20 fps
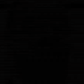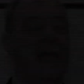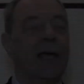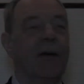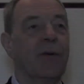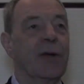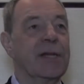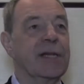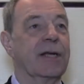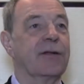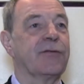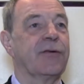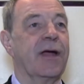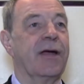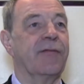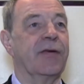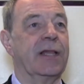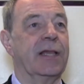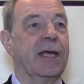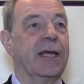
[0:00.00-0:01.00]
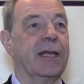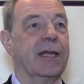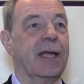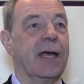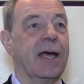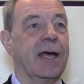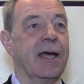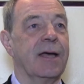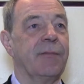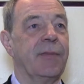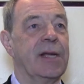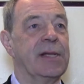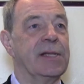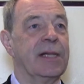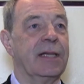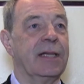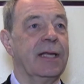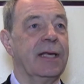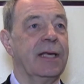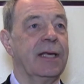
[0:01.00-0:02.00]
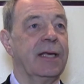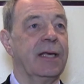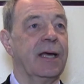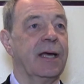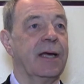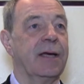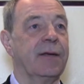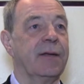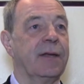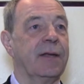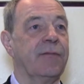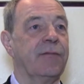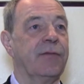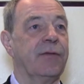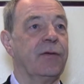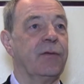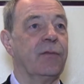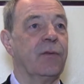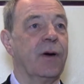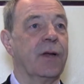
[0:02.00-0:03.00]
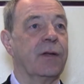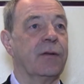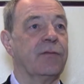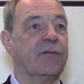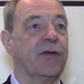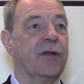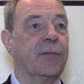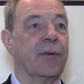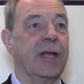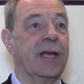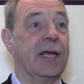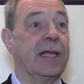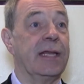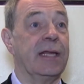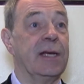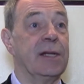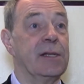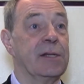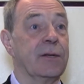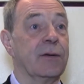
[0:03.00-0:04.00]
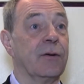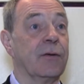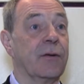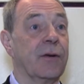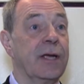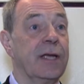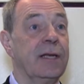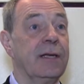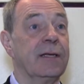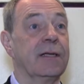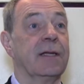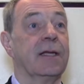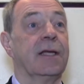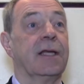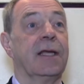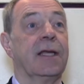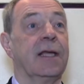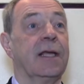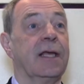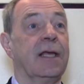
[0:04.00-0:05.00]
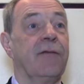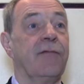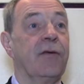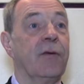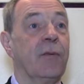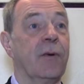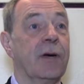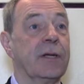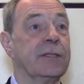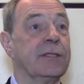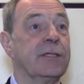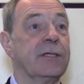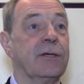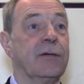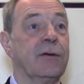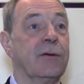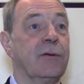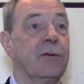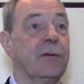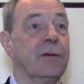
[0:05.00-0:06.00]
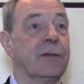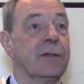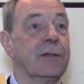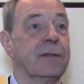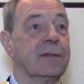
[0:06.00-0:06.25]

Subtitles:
Yeah, it works like a traffic light. Basically, if you want to generate ideas, you go green. If you want to